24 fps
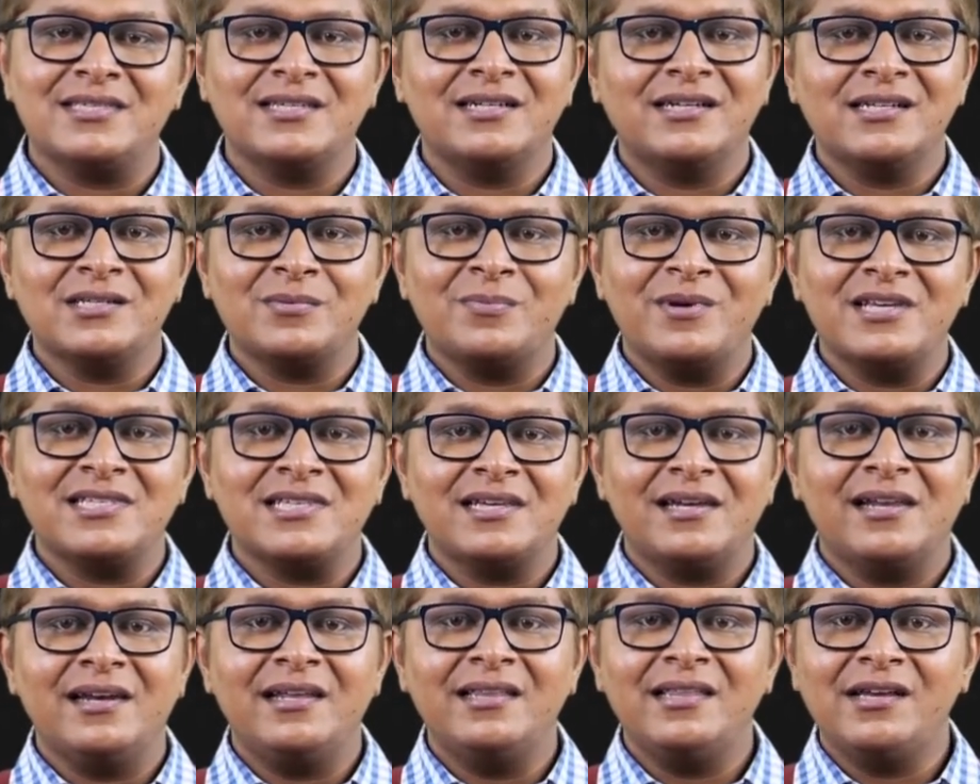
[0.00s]
It is
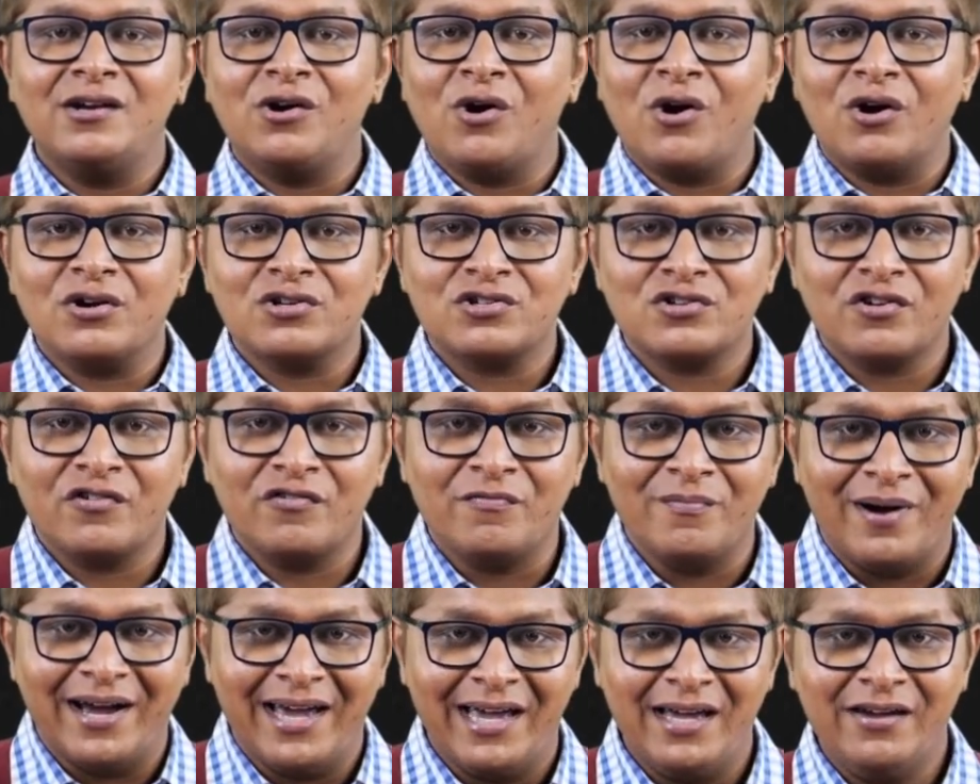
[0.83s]
basically the cost
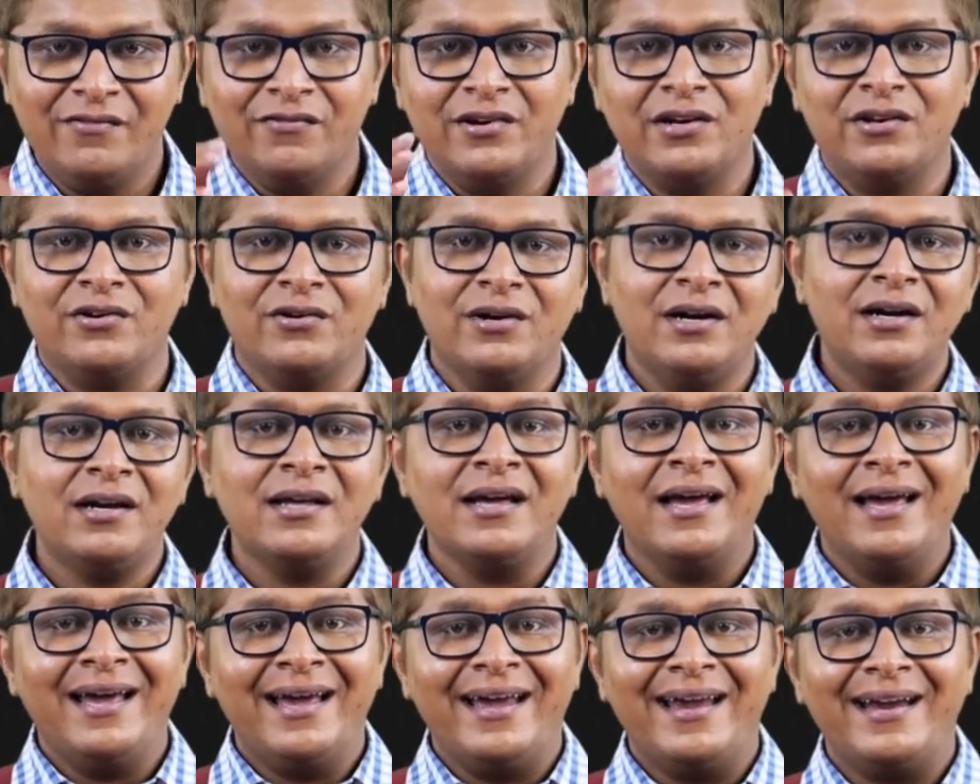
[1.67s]
of buying one
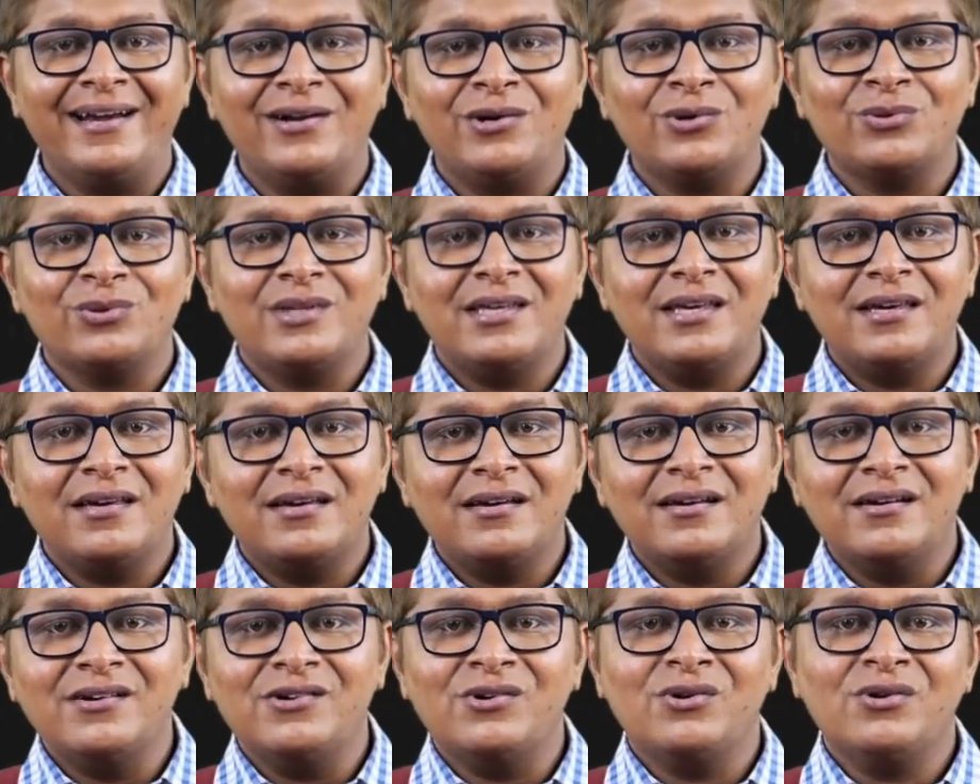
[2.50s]
unit into
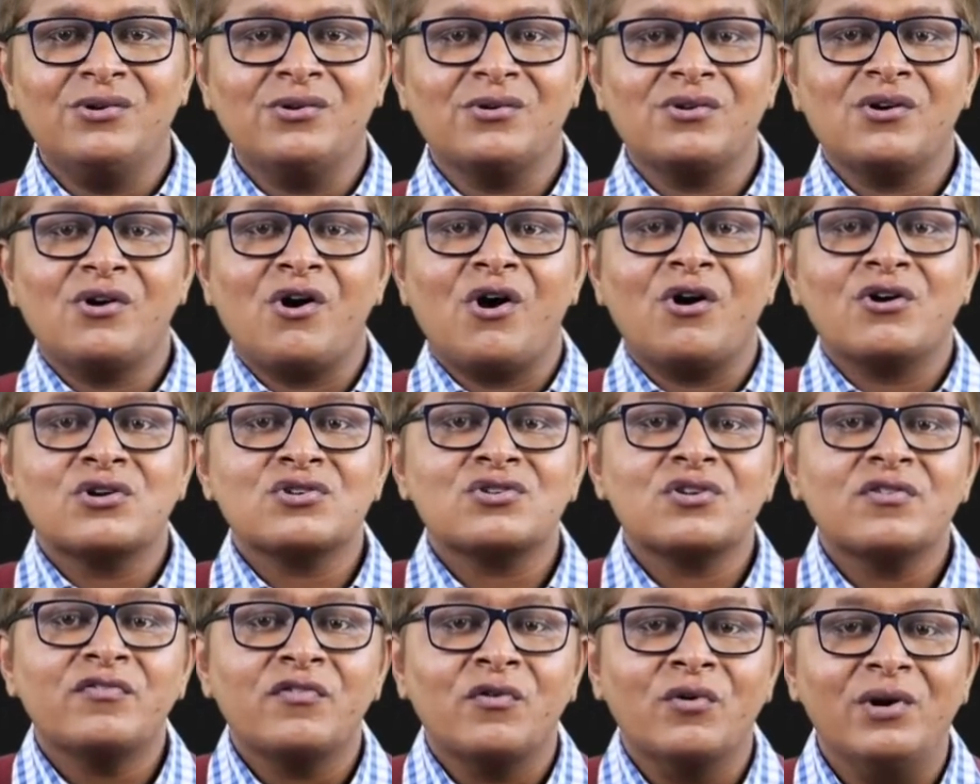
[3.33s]
the
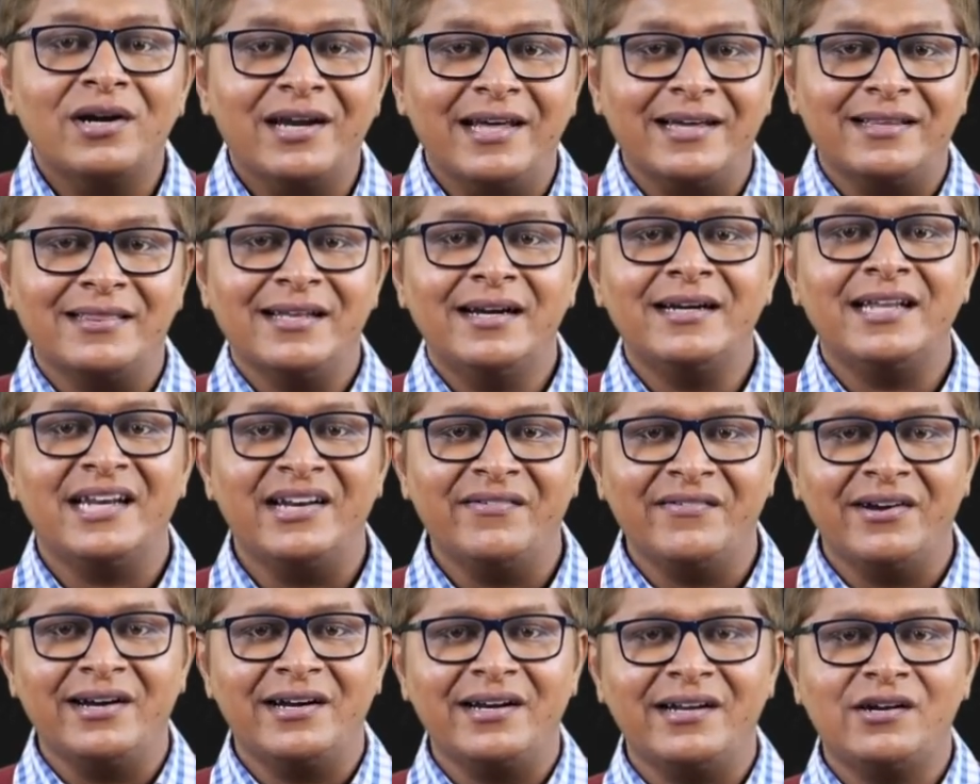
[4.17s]
cost of holding that
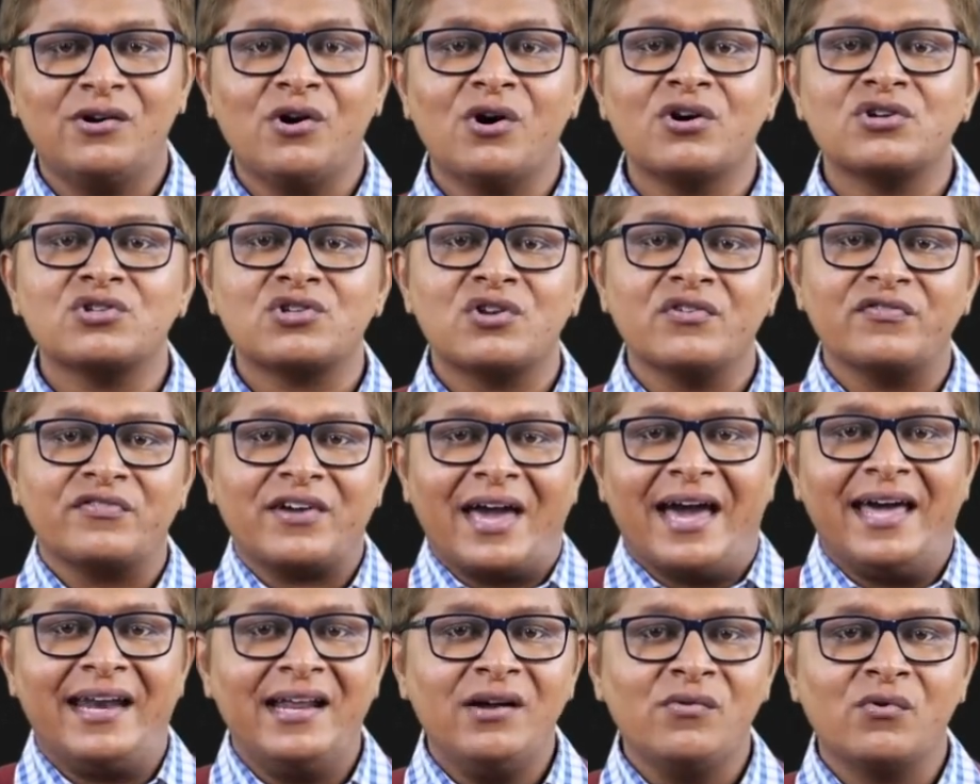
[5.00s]
inventory, cost
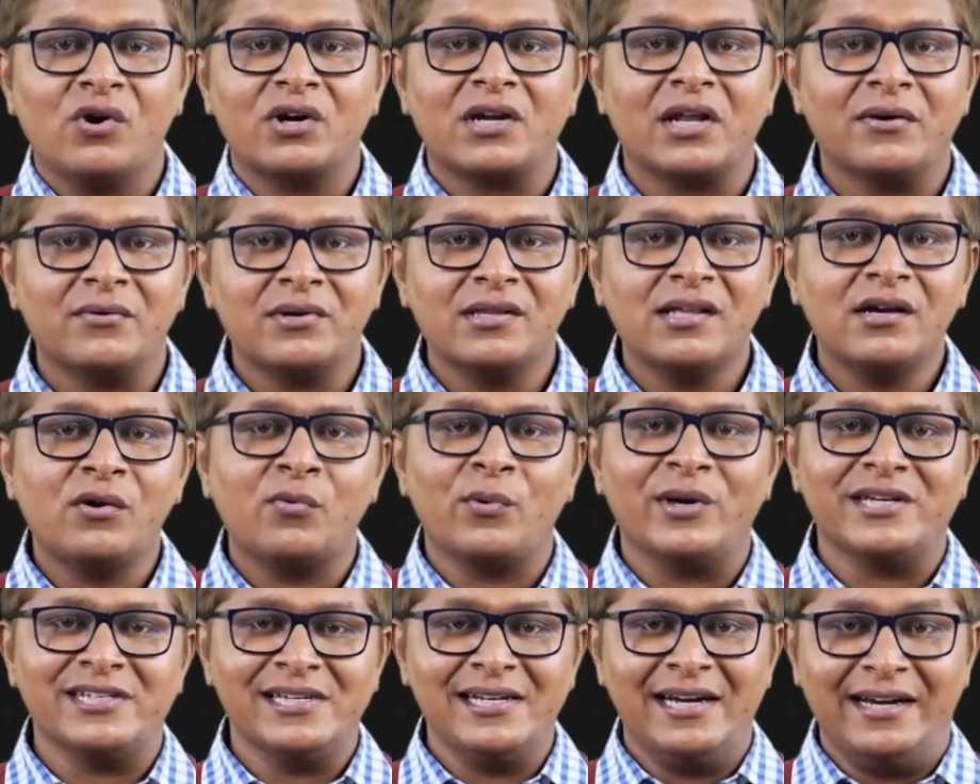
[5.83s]
of carrying, whatever the
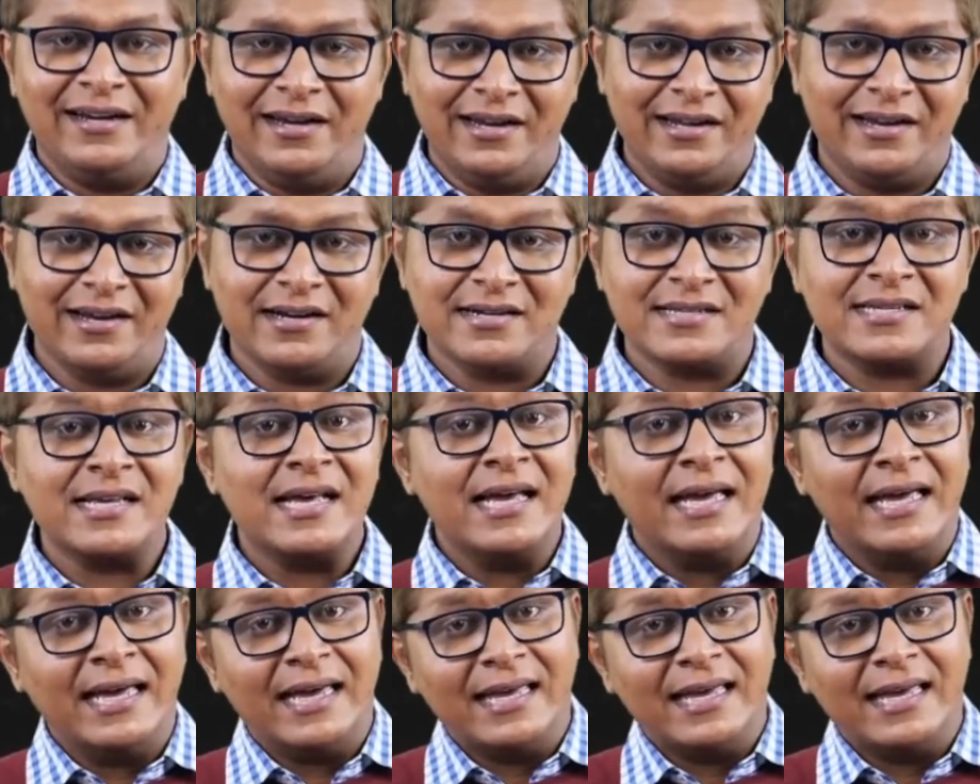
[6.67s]
question indicates.